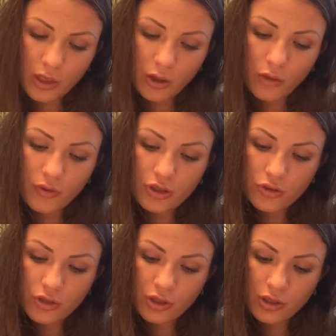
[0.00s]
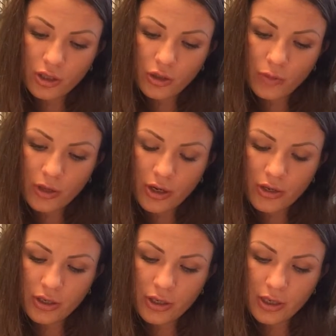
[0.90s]
always treat
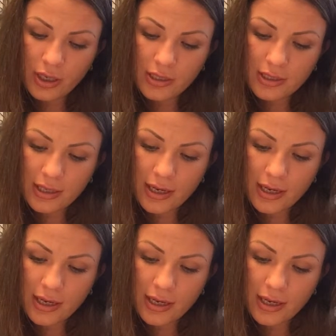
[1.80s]
humanity as